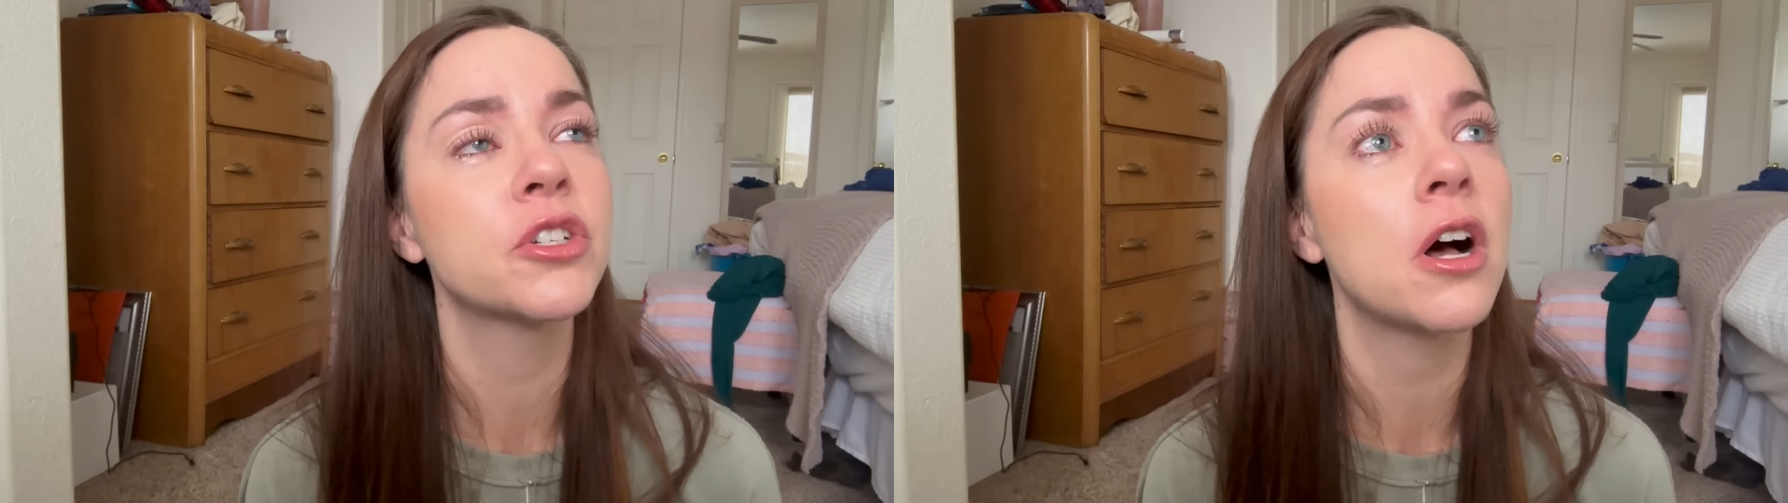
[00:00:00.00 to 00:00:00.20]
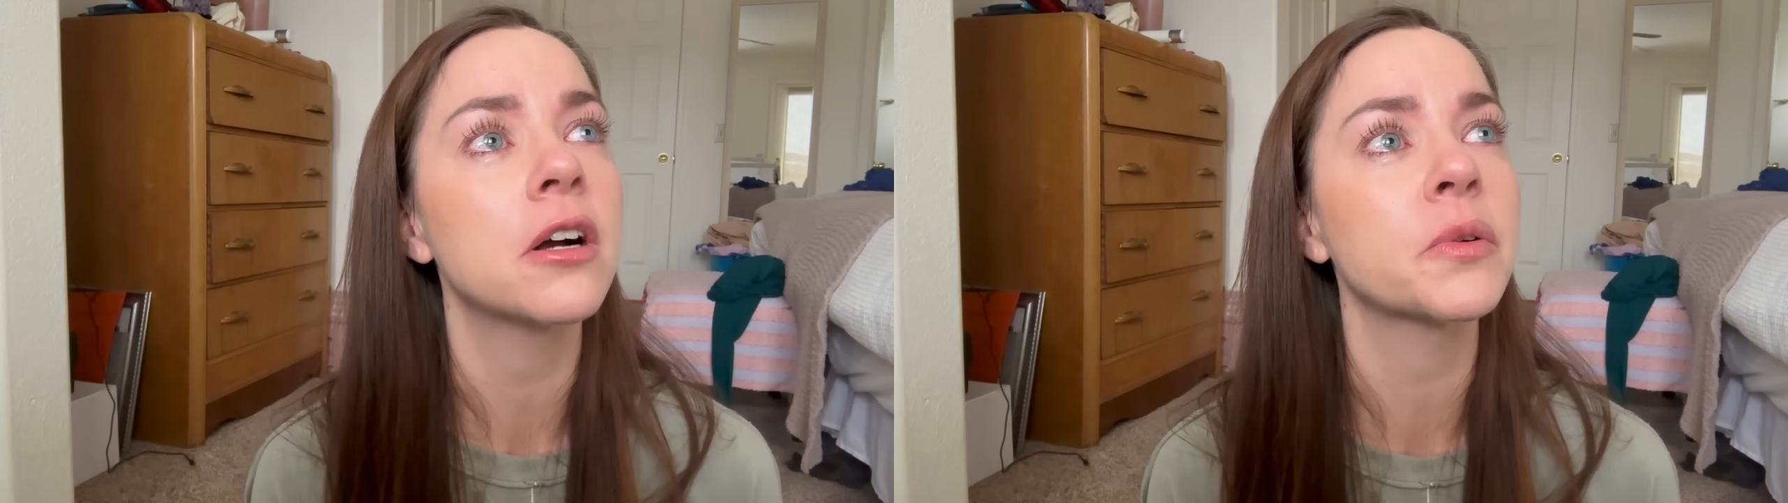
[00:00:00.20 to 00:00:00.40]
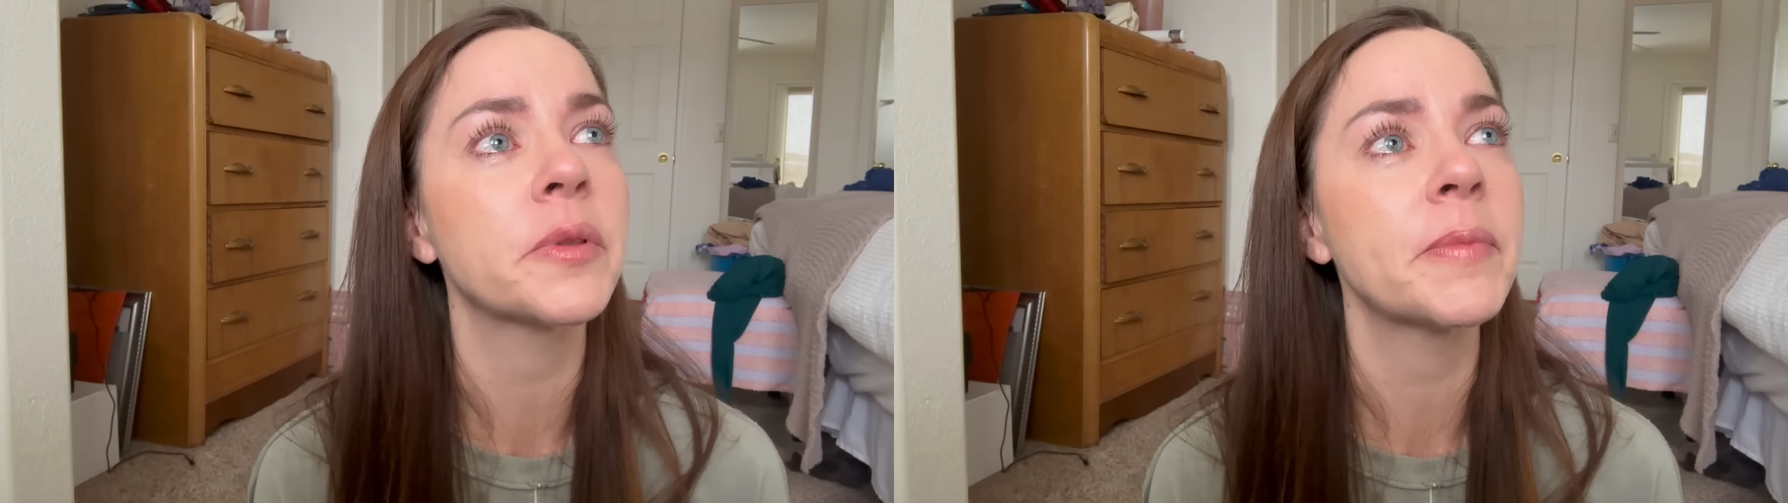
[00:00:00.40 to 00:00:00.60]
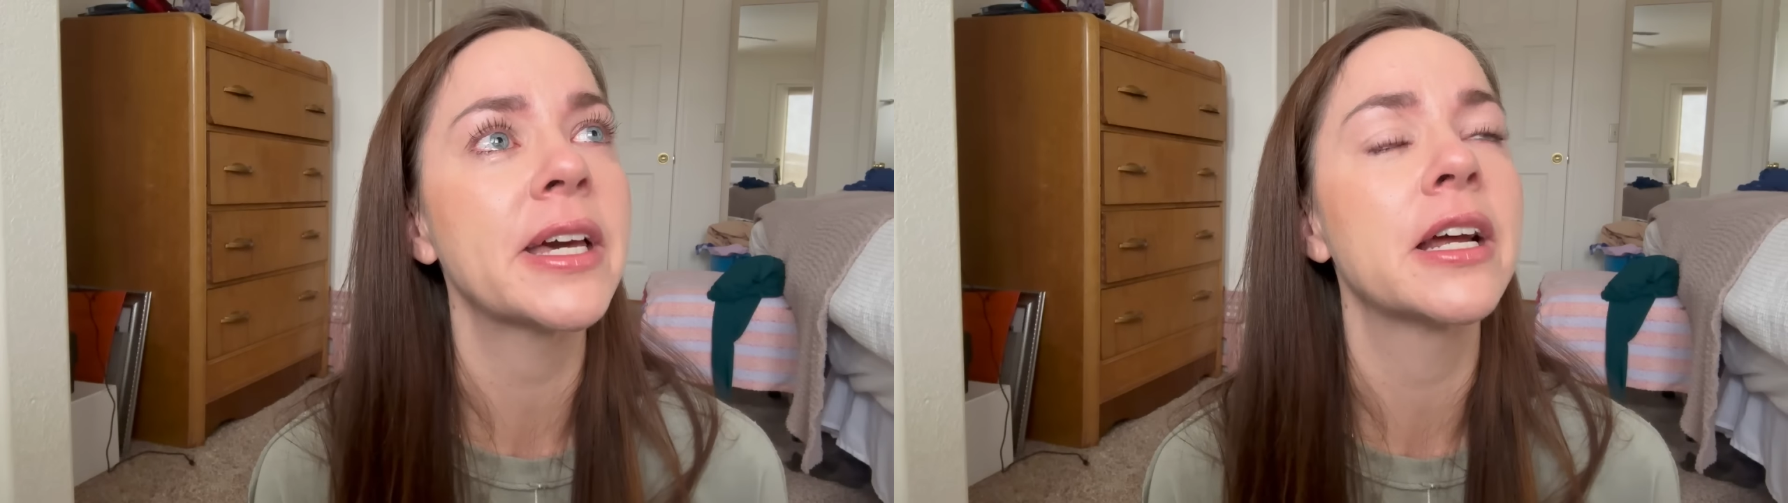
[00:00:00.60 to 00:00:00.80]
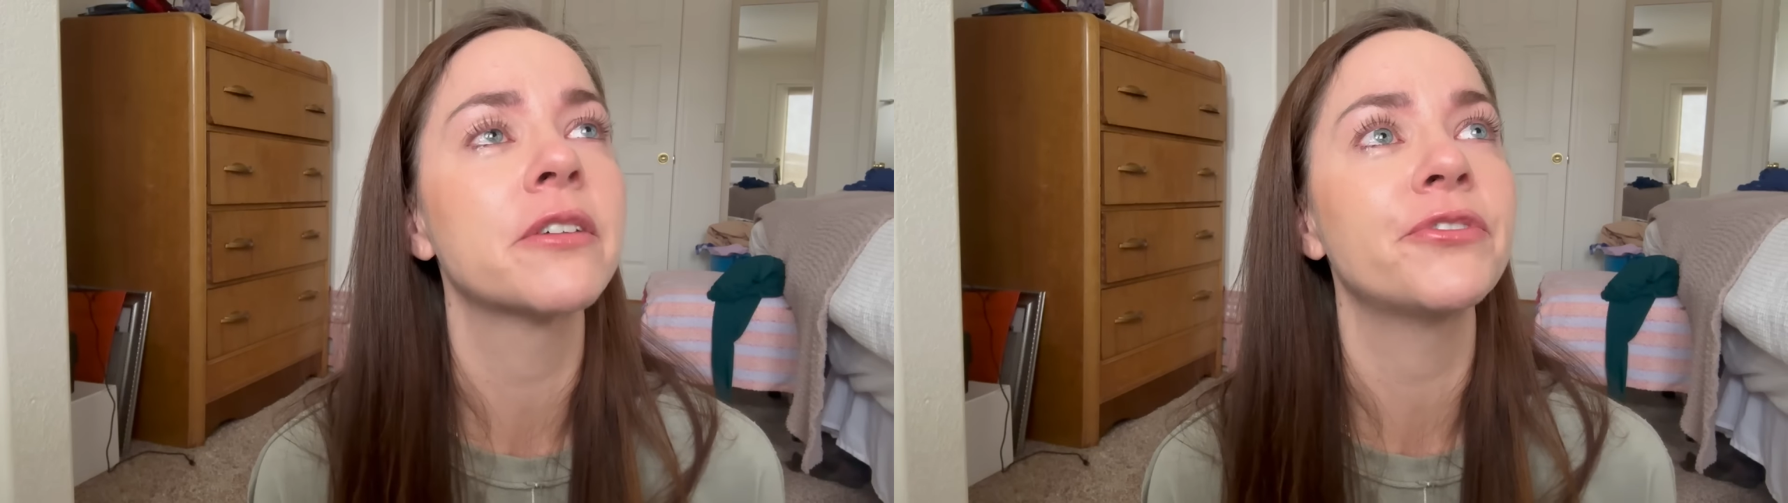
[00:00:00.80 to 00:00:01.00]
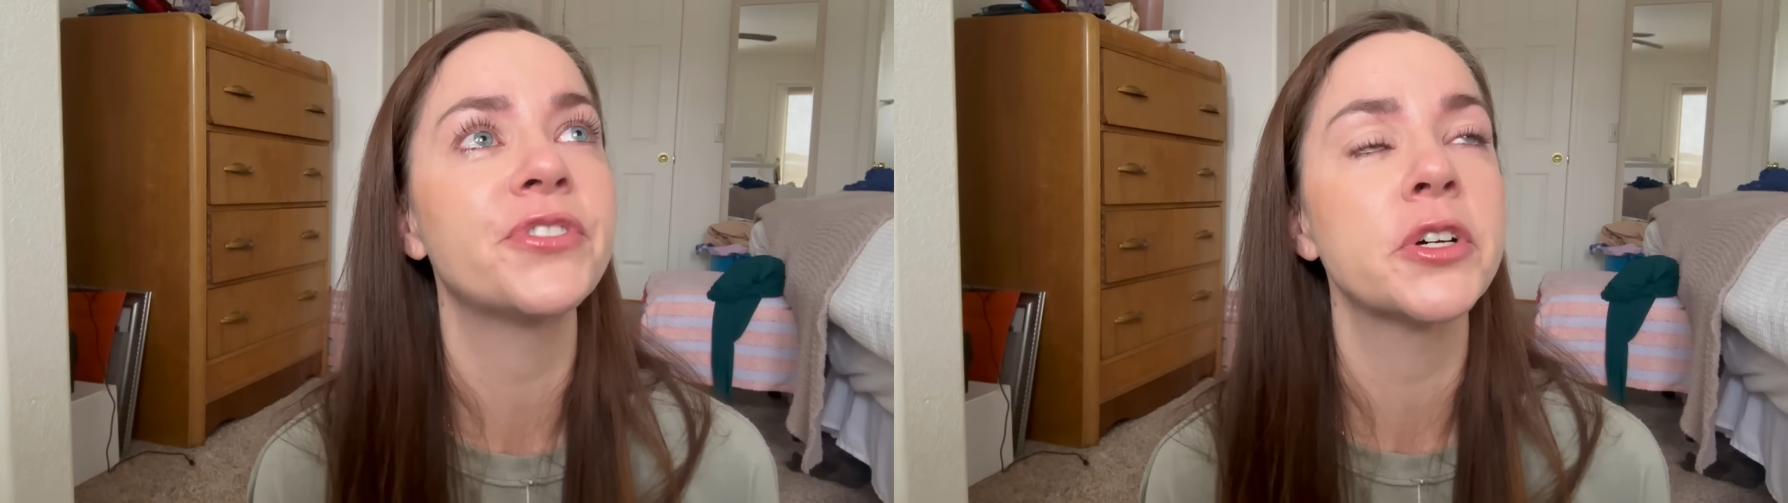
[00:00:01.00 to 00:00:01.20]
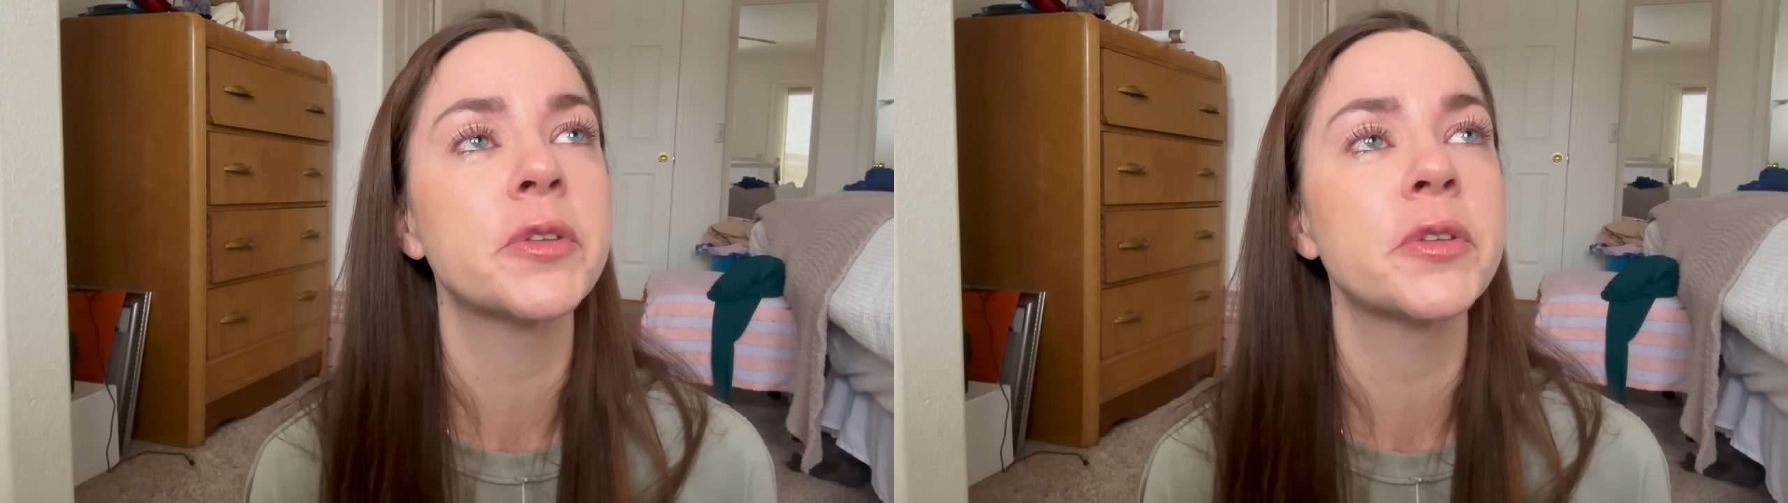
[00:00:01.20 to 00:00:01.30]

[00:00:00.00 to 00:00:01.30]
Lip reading: talked with me and I could feel